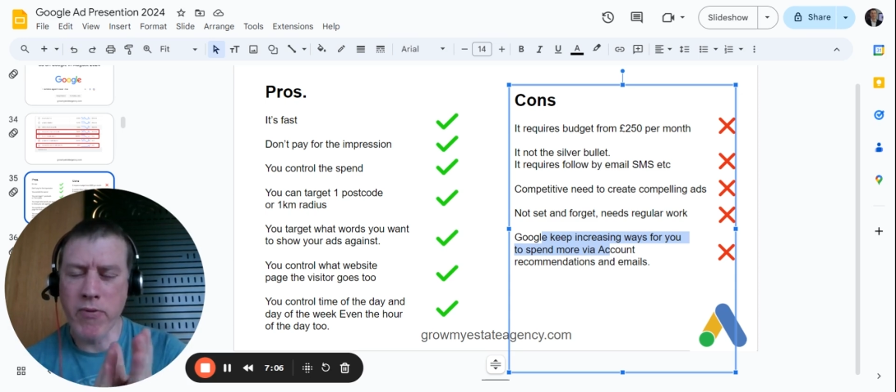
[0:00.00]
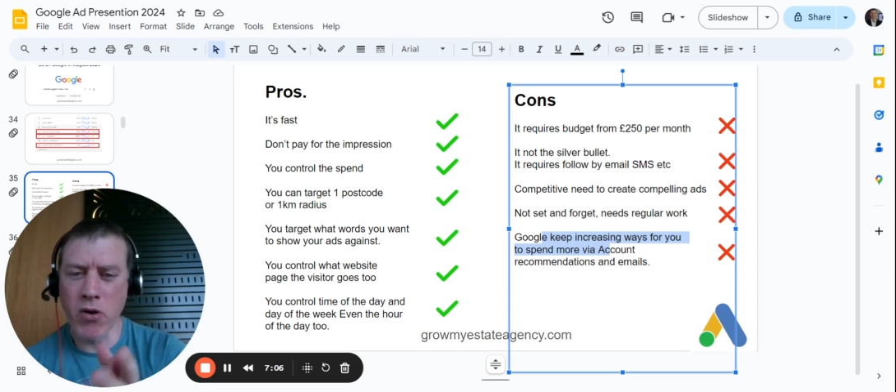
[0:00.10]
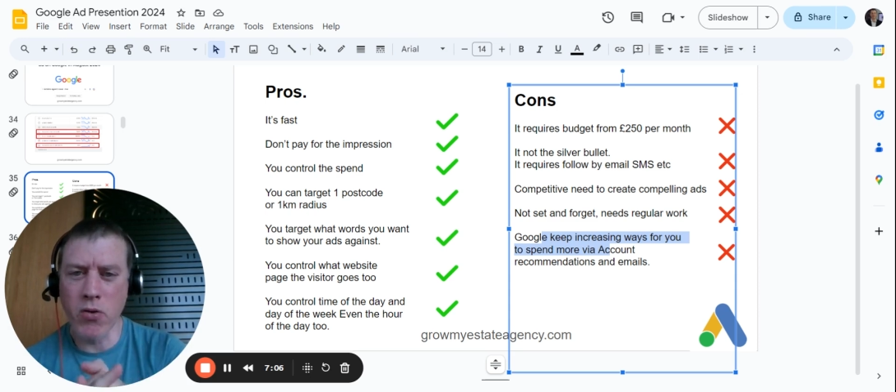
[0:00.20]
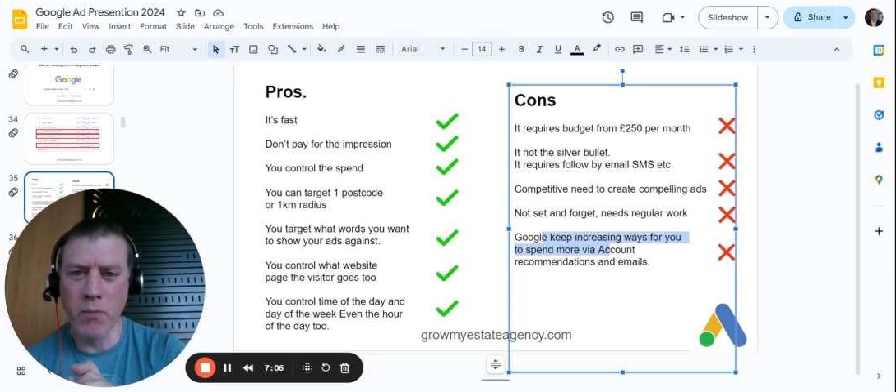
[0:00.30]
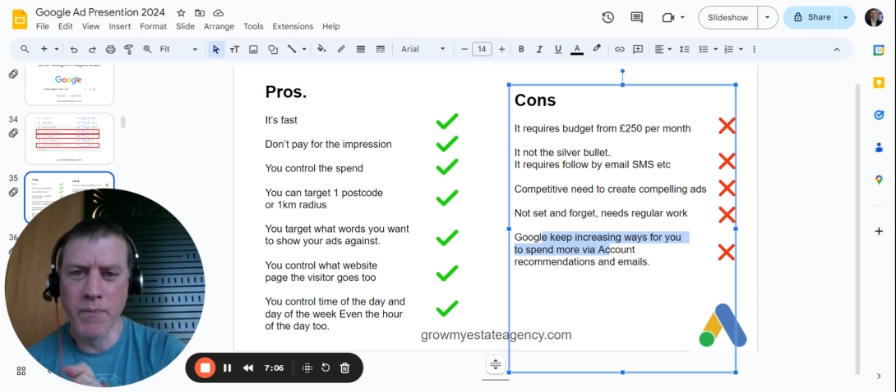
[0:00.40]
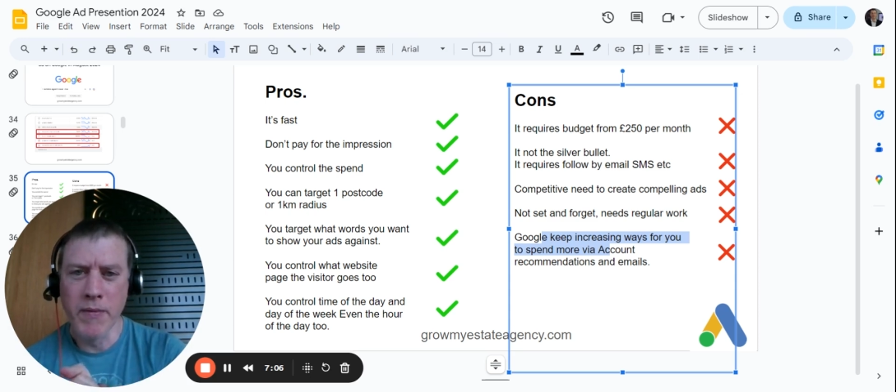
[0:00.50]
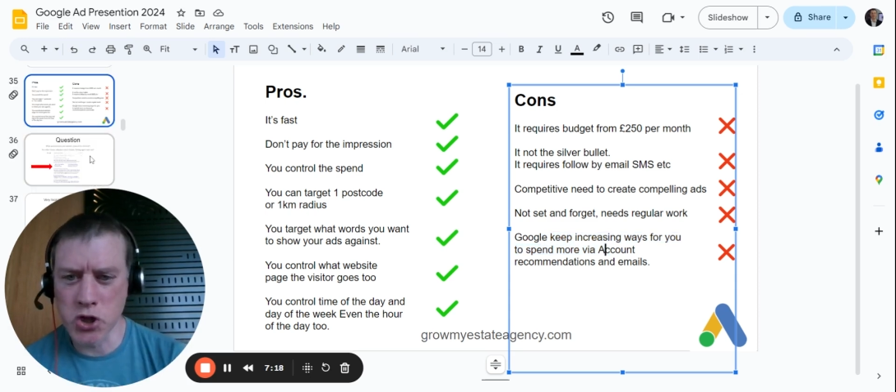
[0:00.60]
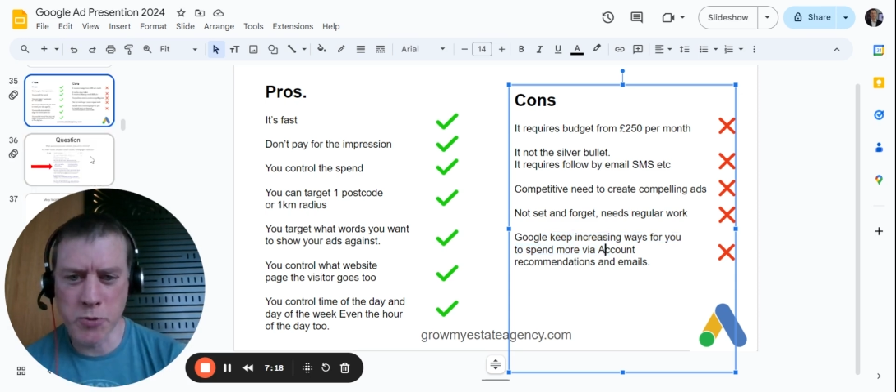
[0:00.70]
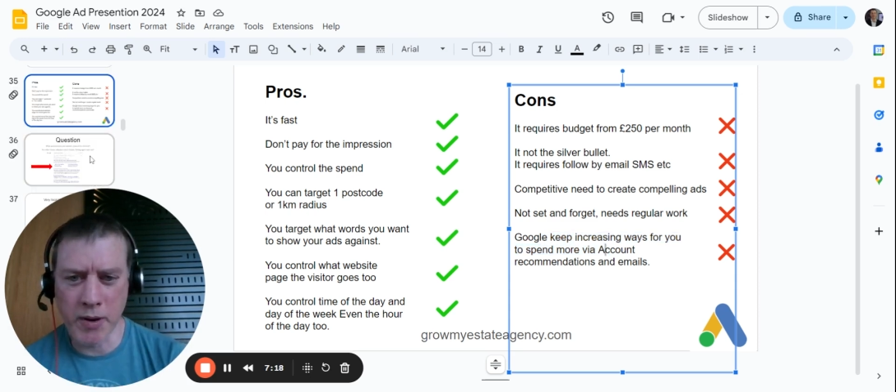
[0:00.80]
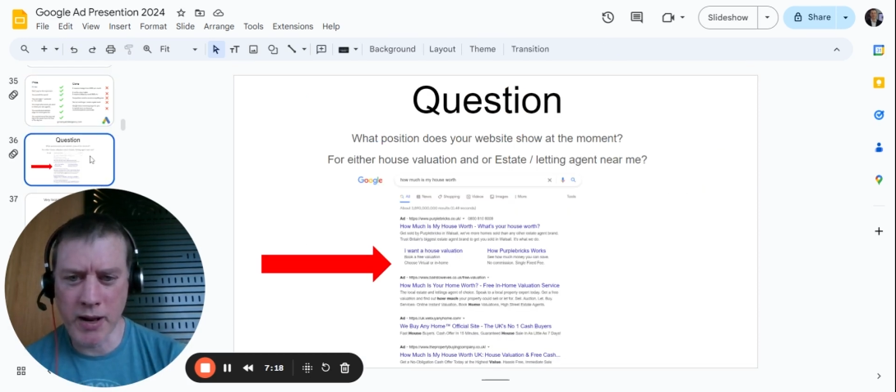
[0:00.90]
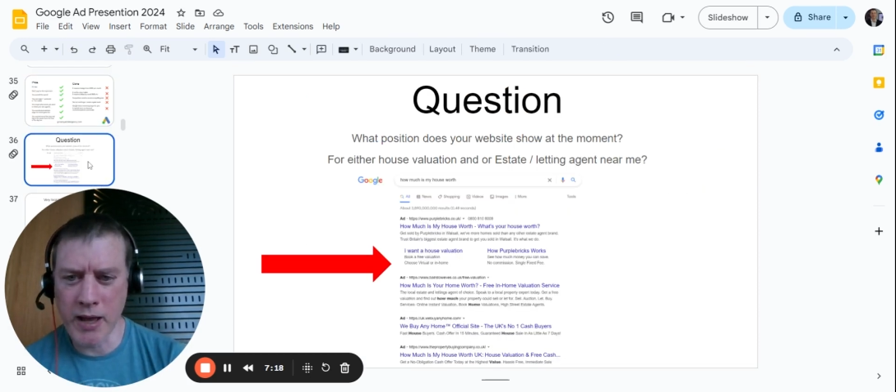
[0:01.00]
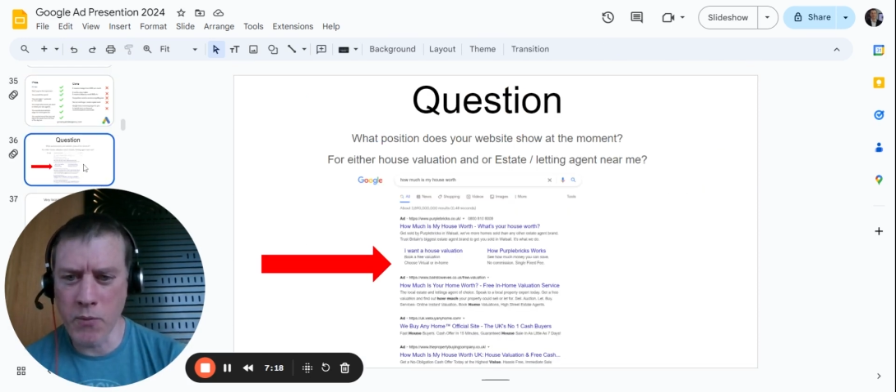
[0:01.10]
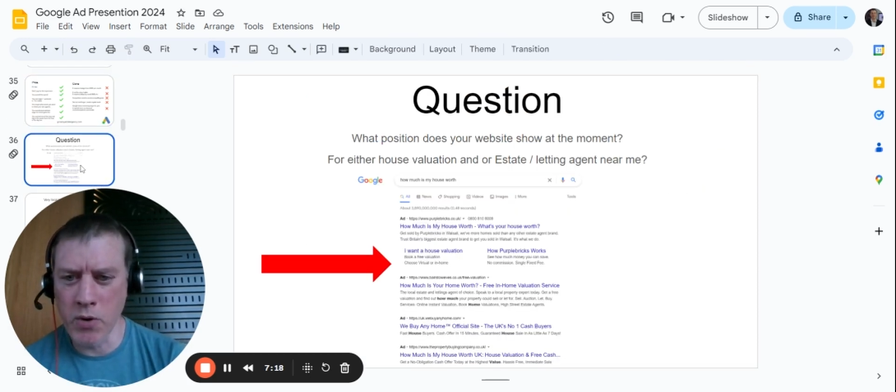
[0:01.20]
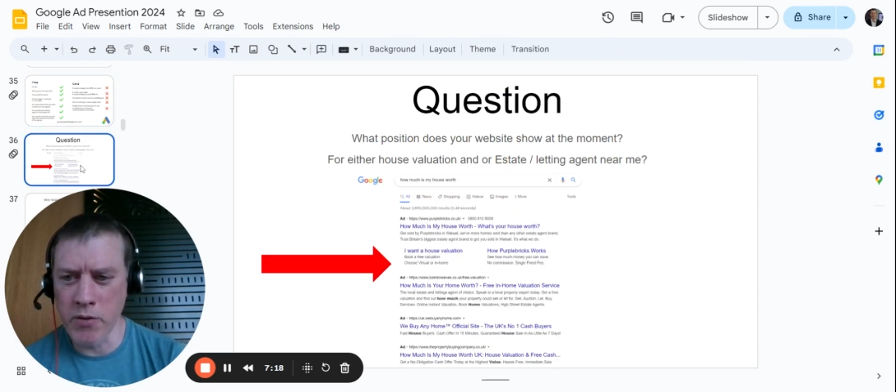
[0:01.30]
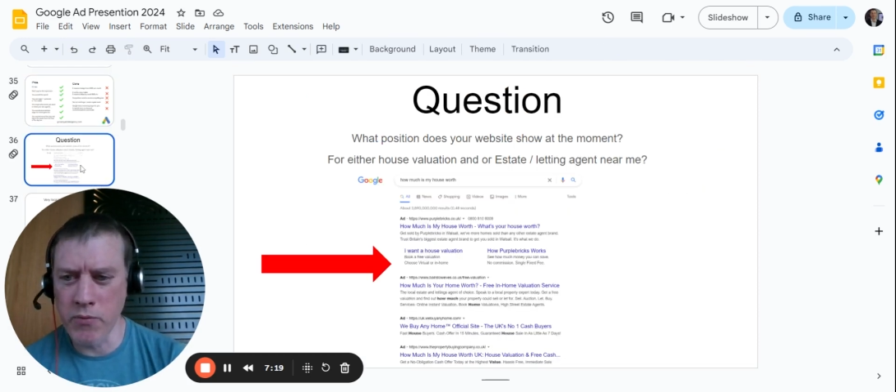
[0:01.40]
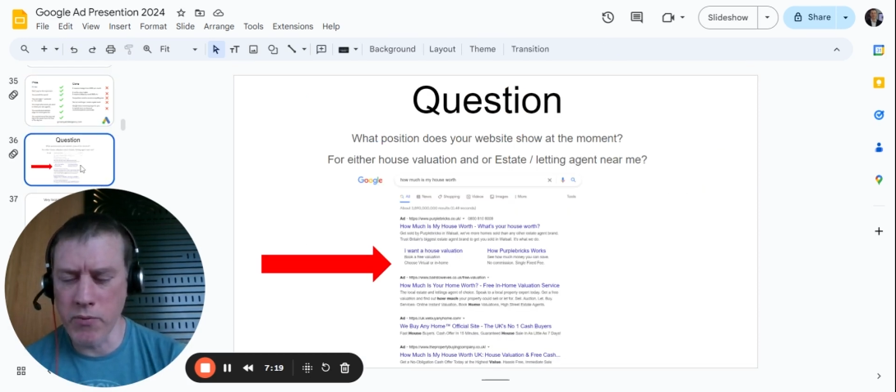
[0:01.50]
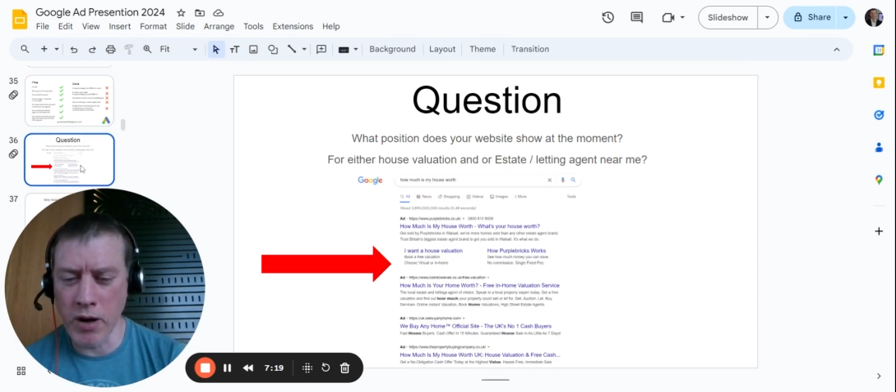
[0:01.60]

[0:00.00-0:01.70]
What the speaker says: of Google. Just to be clear, I'm